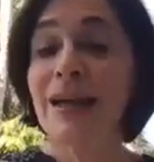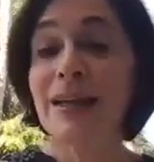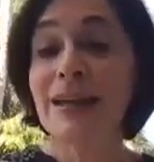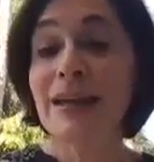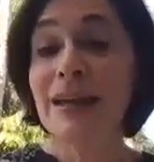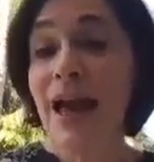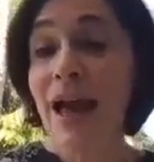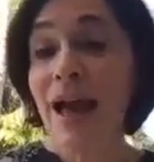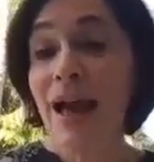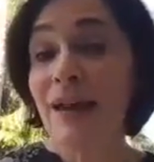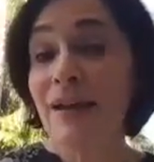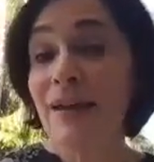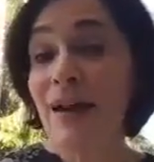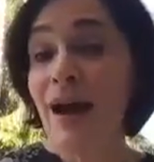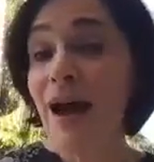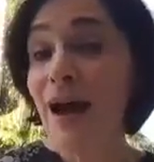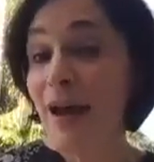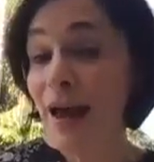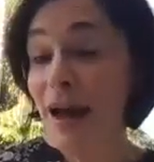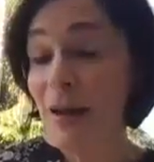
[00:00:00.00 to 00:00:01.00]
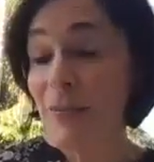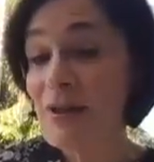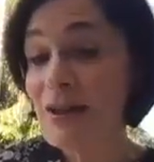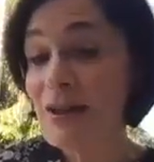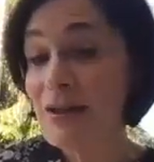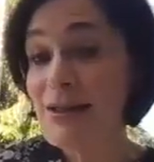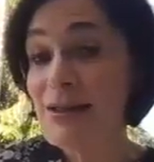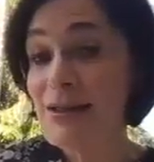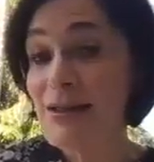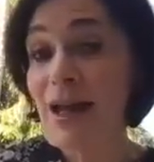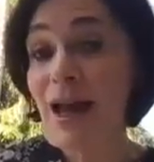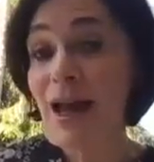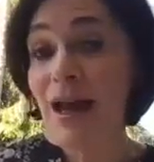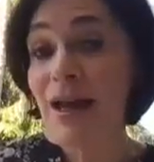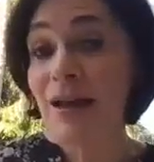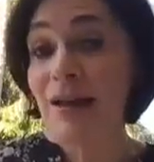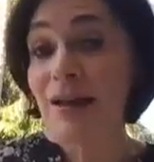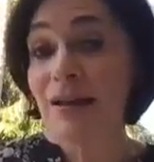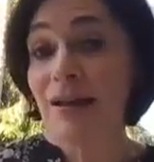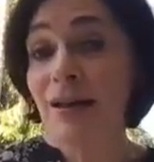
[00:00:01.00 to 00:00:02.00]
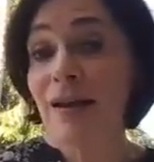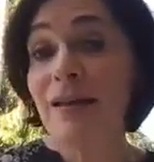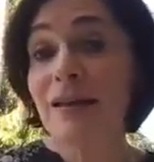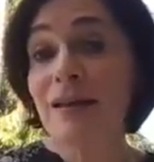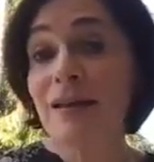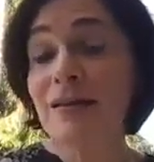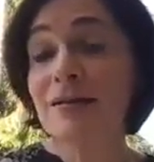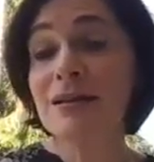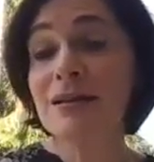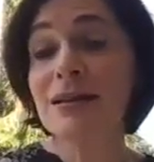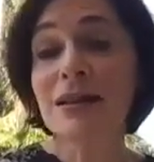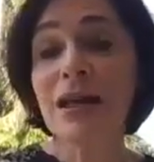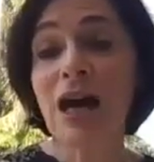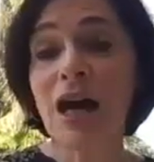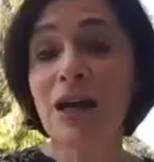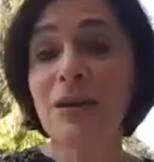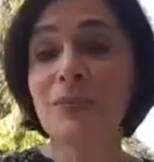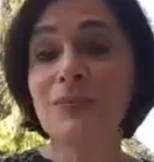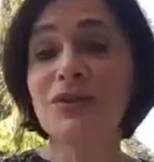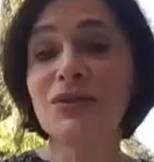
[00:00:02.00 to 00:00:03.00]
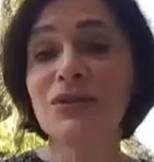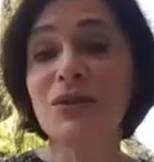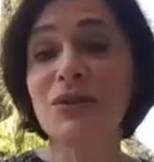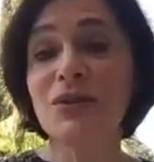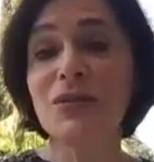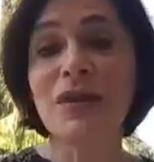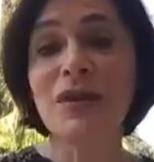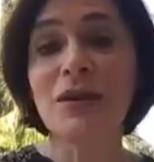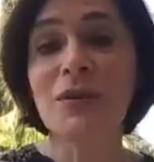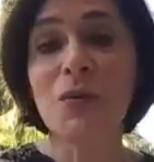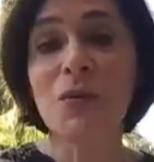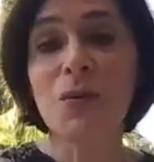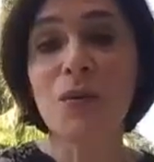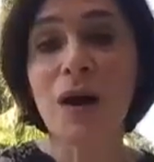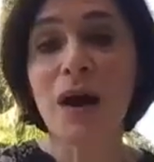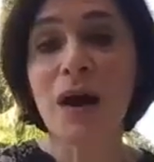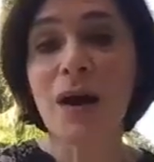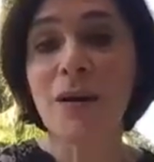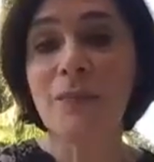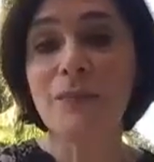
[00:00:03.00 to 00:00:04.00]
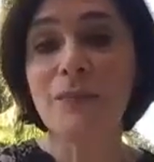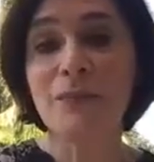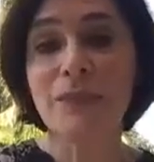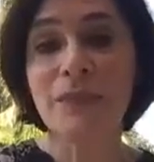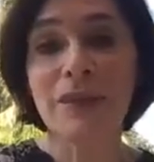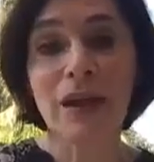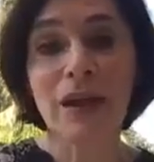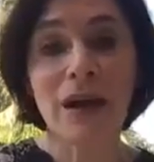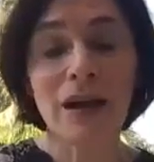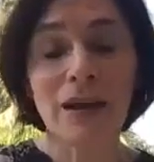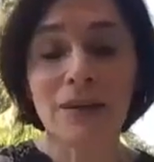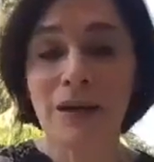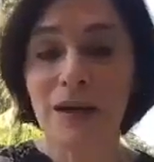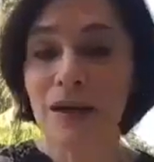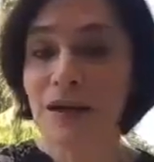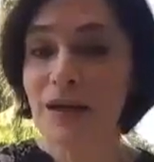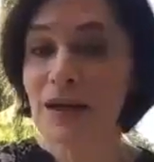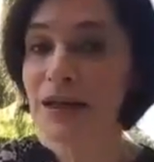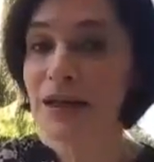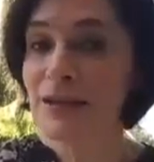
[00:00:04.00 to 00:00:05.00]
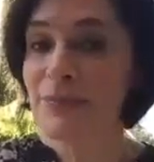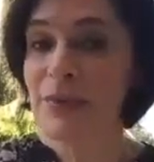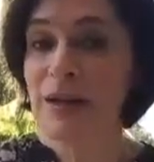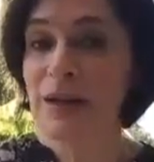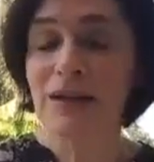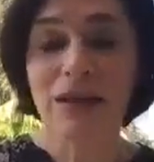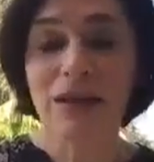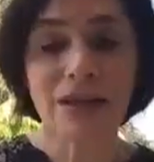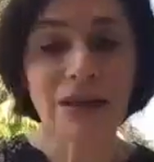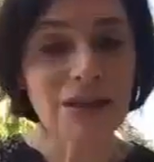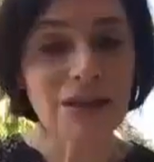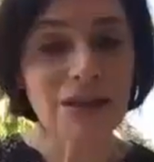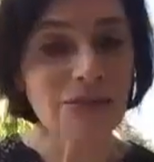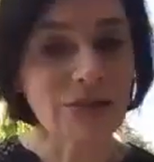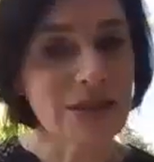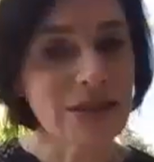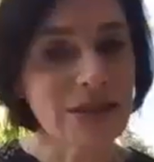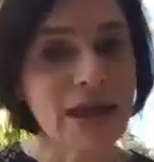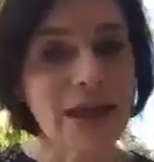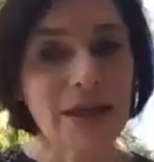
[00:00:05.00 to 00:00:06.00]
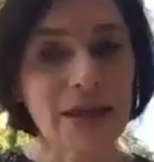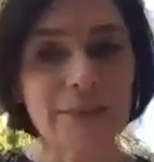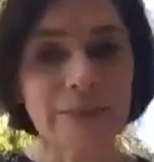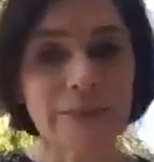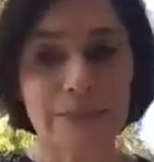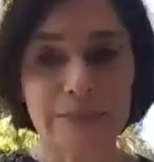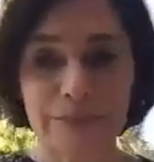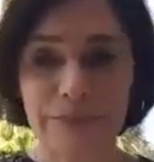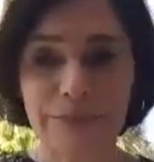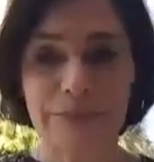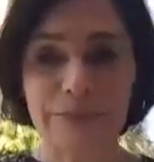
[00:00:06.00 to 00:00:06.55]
Yet, I am going to say there's time, so there, um, I'm going to expand on this for a second.